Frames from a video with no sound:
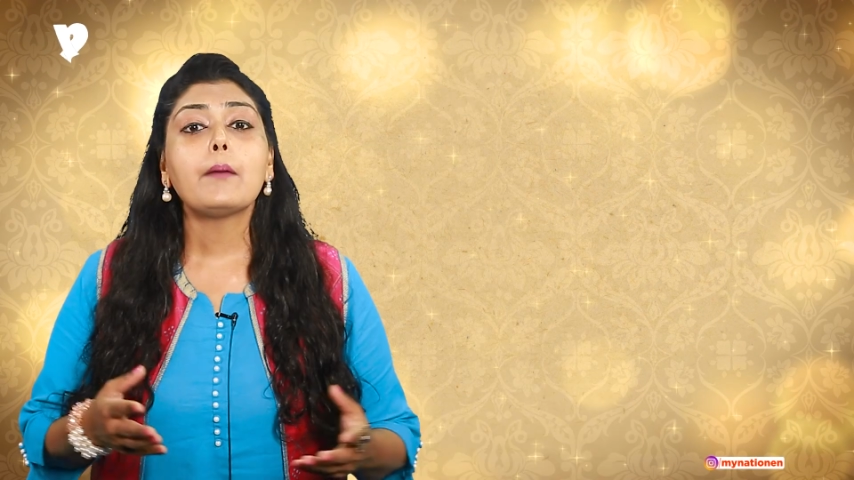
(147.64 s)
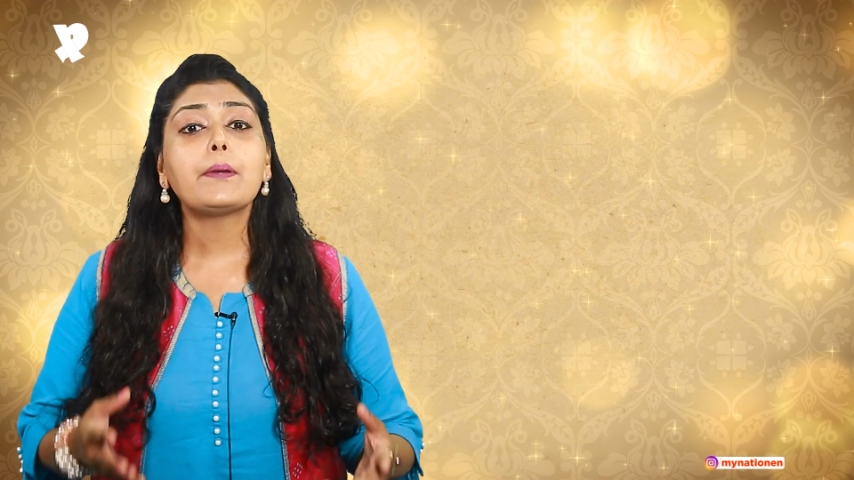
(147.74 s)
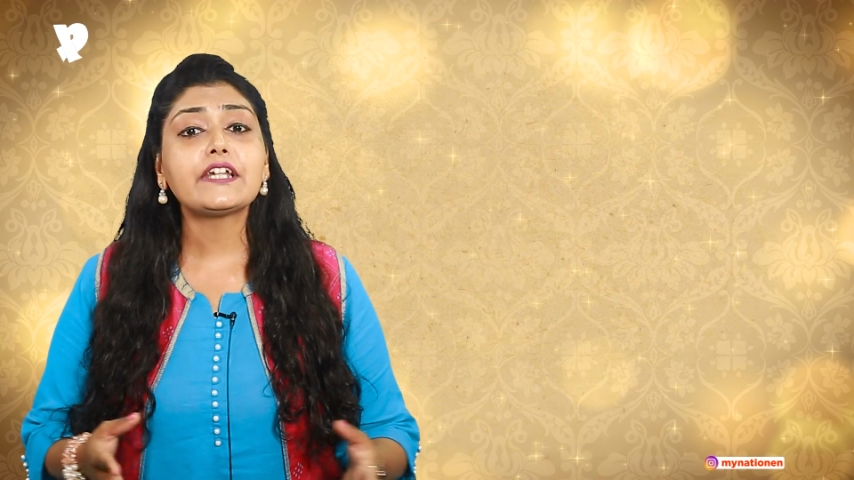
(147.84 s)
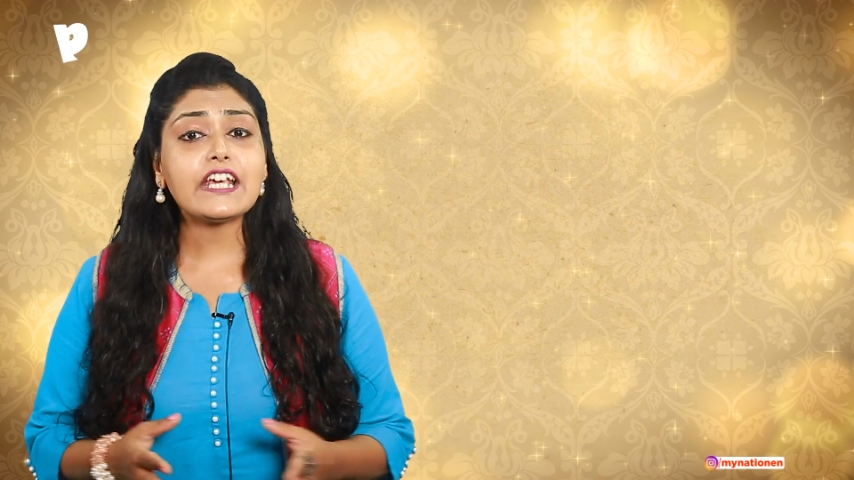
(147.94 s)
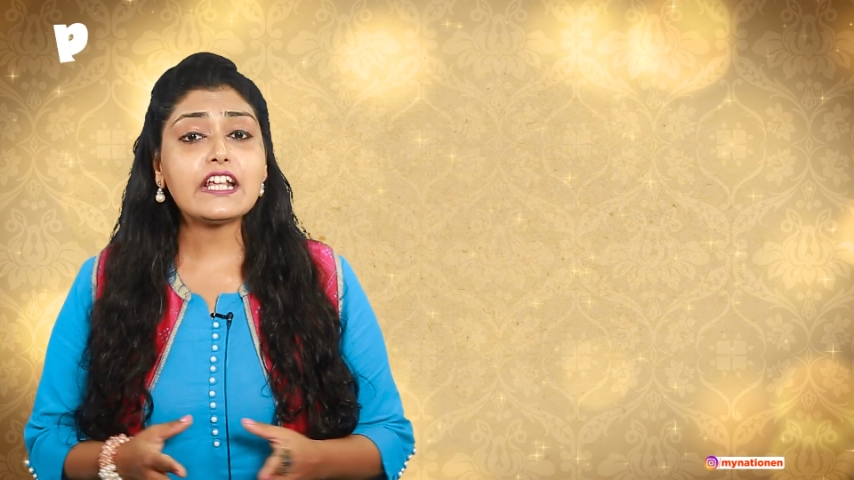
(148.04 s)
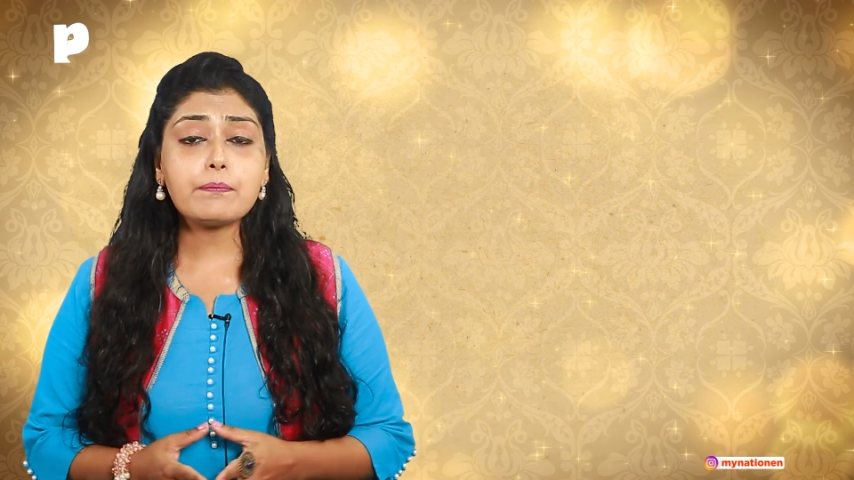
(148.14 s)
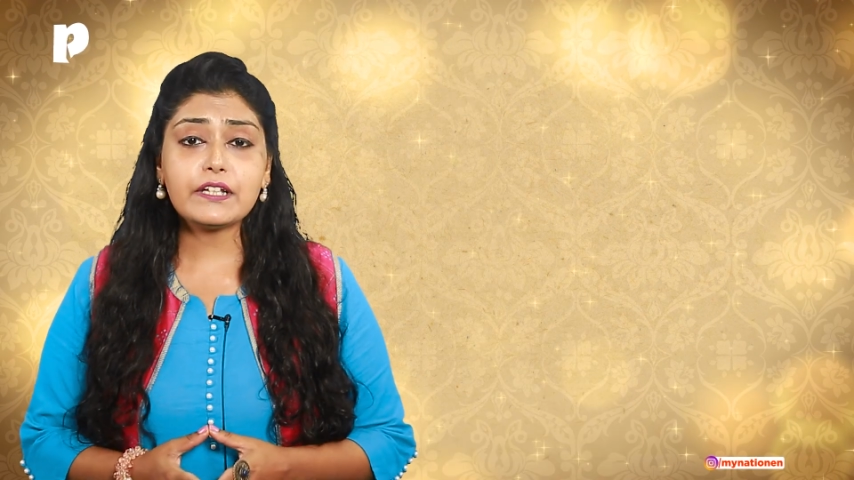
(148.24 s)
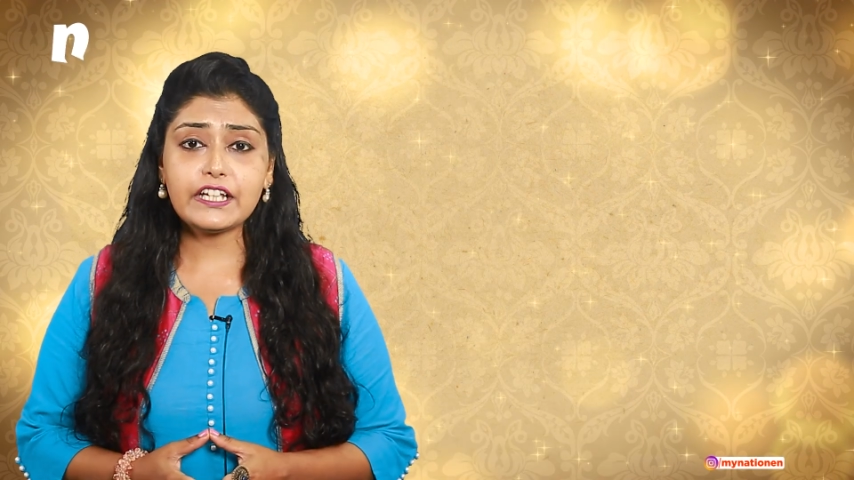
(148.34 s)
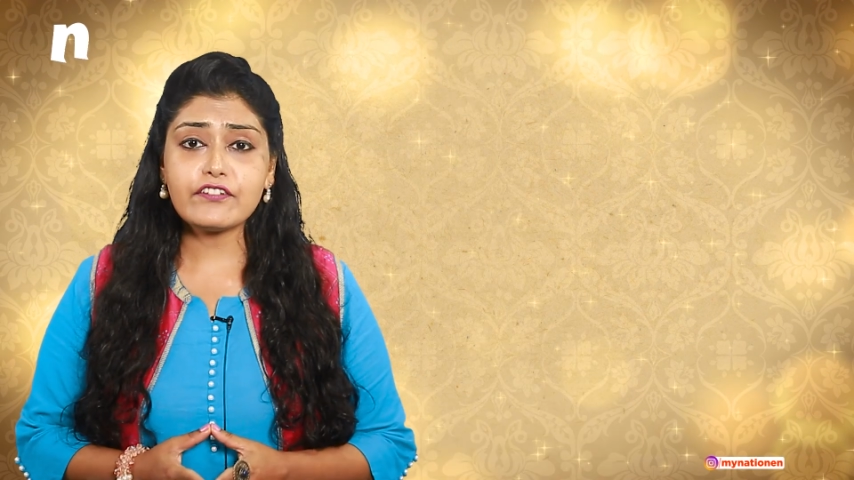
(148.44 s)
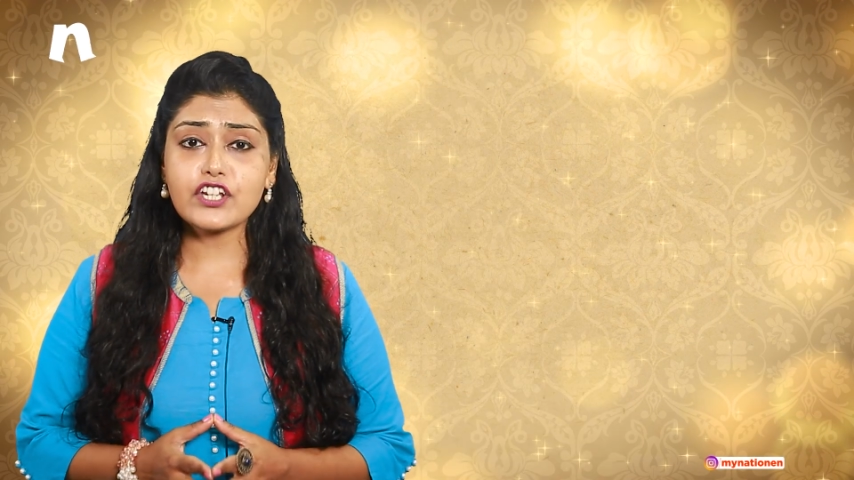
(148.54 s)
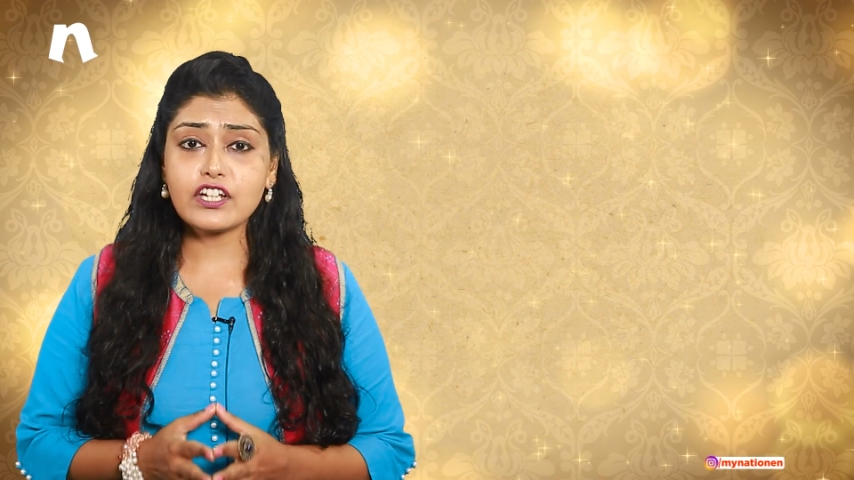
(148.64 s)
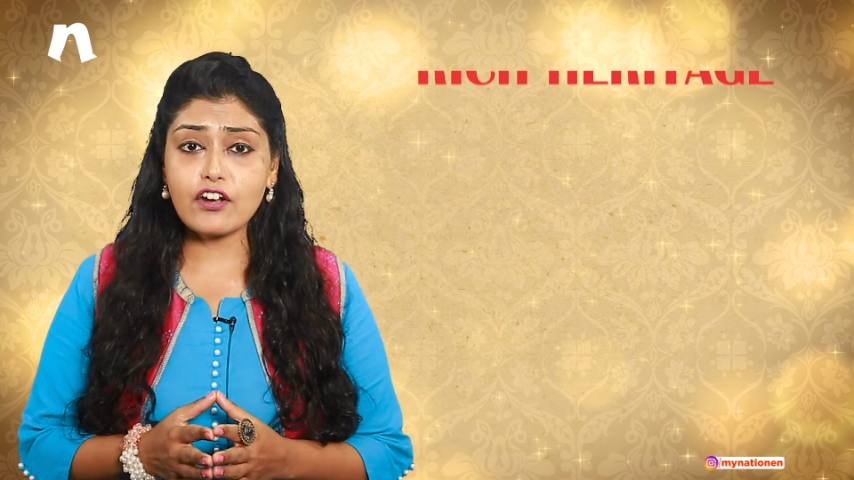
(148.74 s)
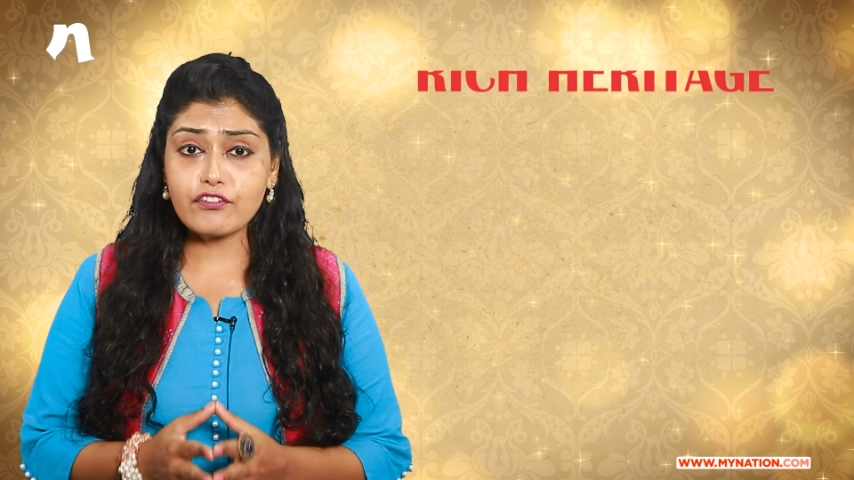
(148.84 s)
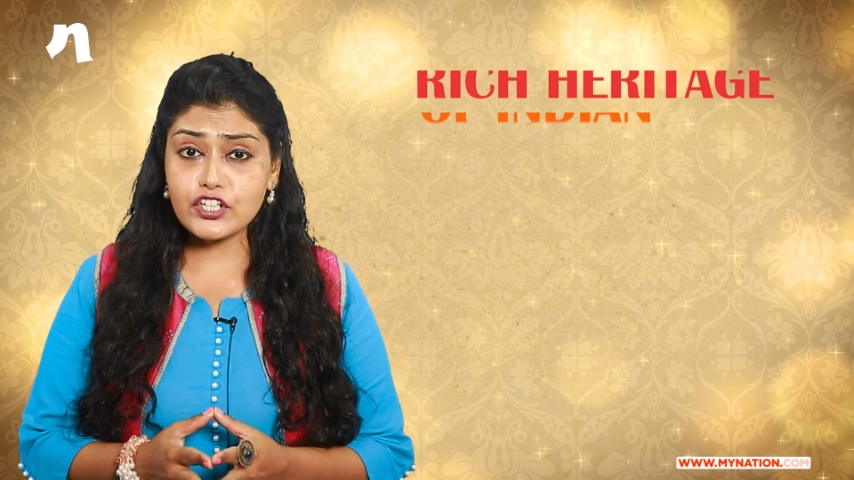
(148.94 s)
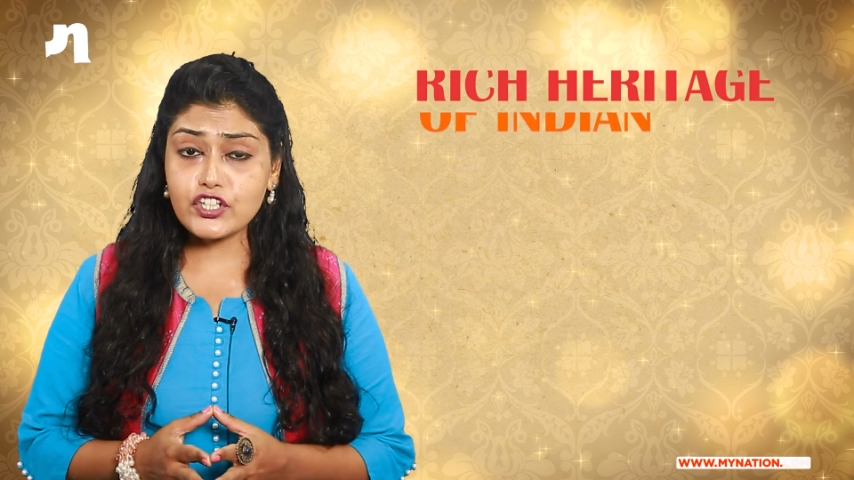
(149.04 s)
Patel believed in
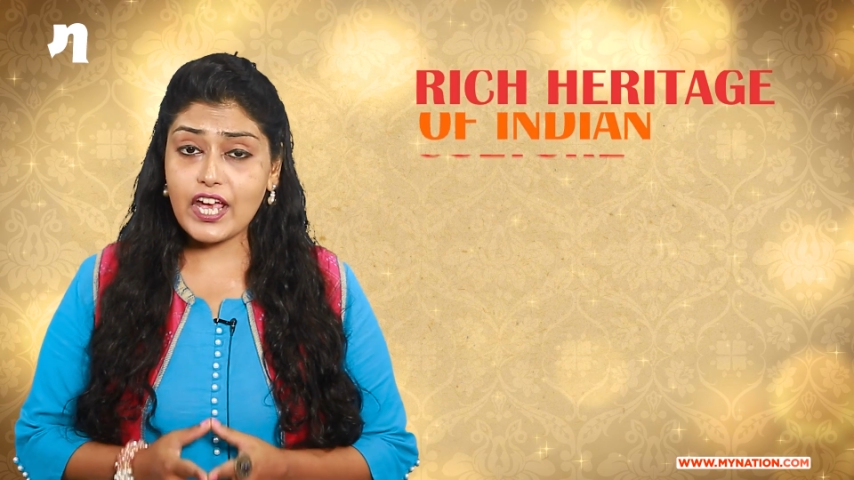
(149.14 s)
our rich